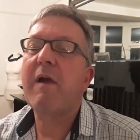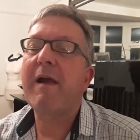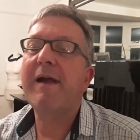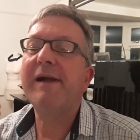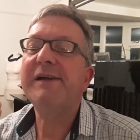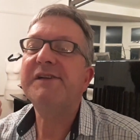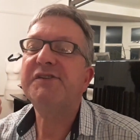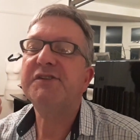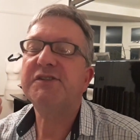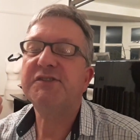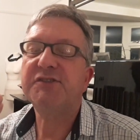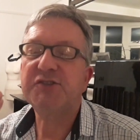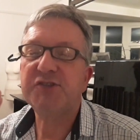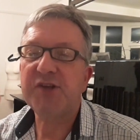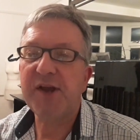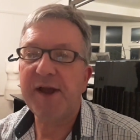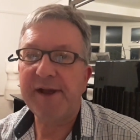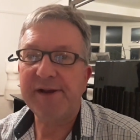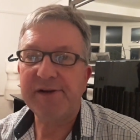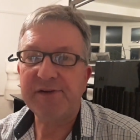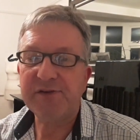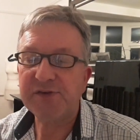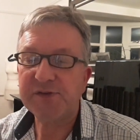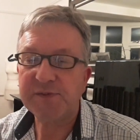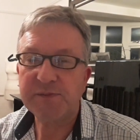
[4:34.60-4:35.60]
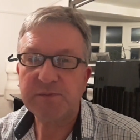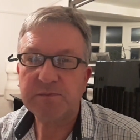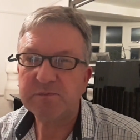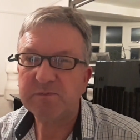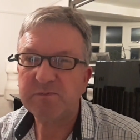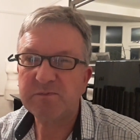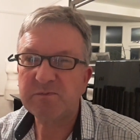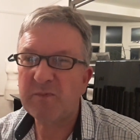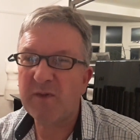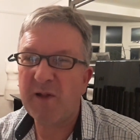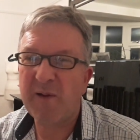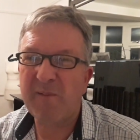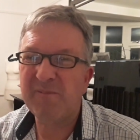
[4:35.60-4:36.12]
as it stands,
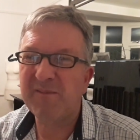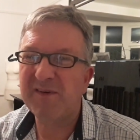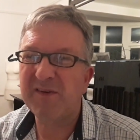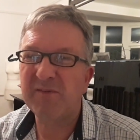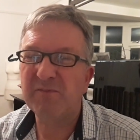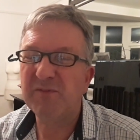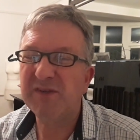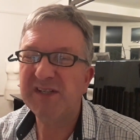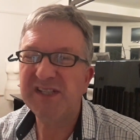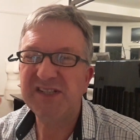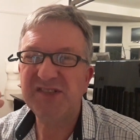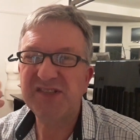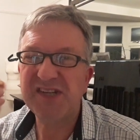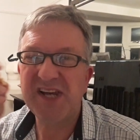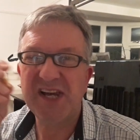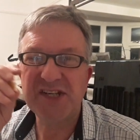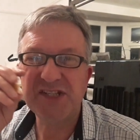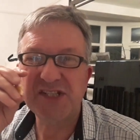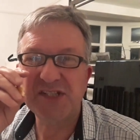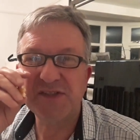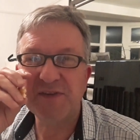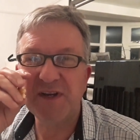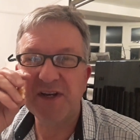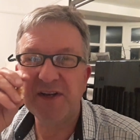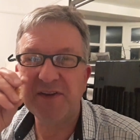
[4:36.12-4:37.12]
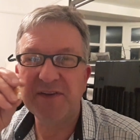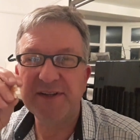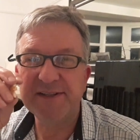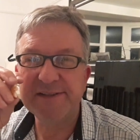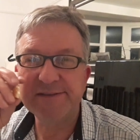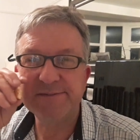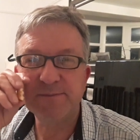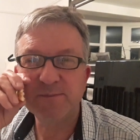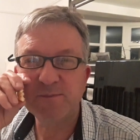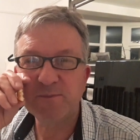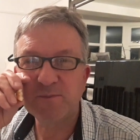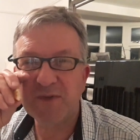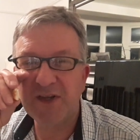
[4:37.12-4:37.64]
I haven't really taste of
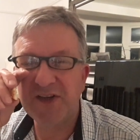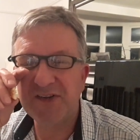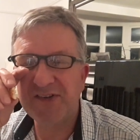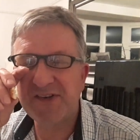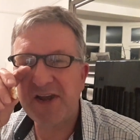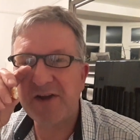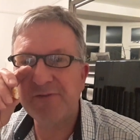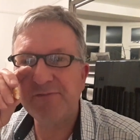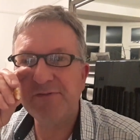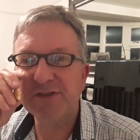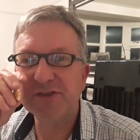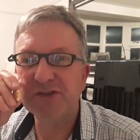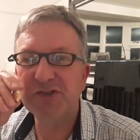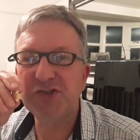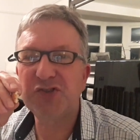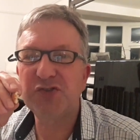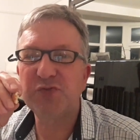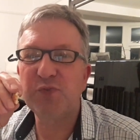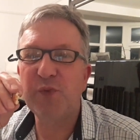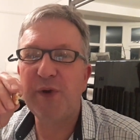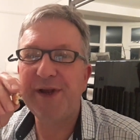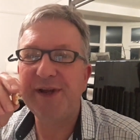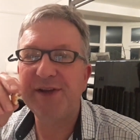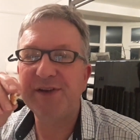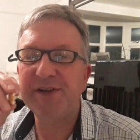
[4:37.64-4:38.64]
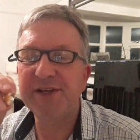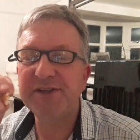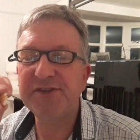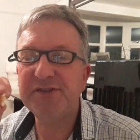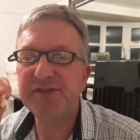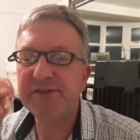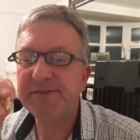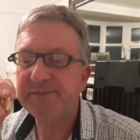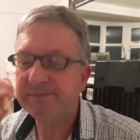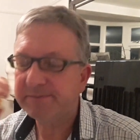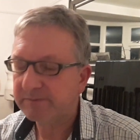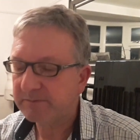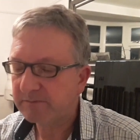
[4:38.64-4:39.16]
anything. There's no real
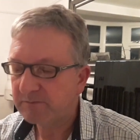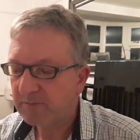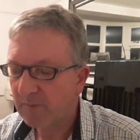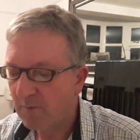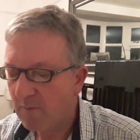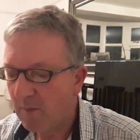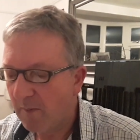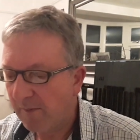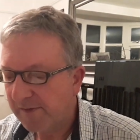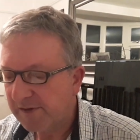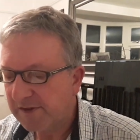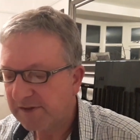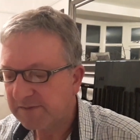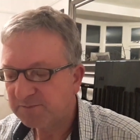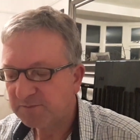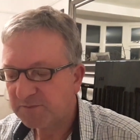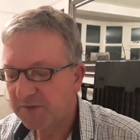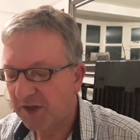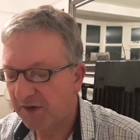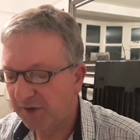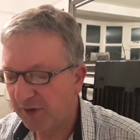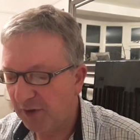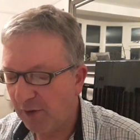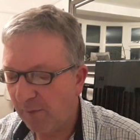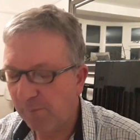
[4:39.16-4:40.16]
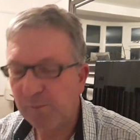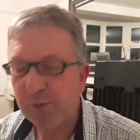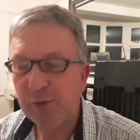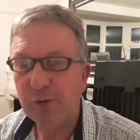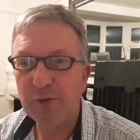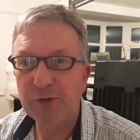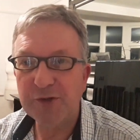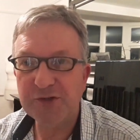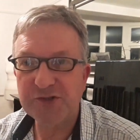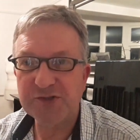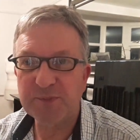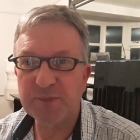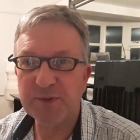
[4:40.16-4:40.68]
sweetness. Don't think I'd
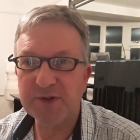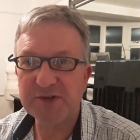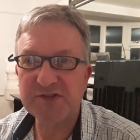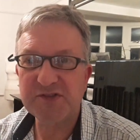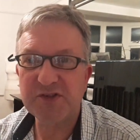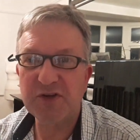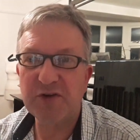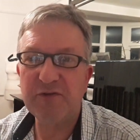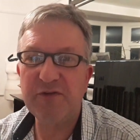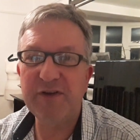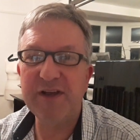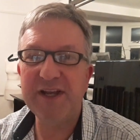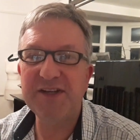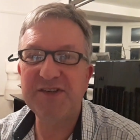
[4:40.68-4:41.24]
poison myself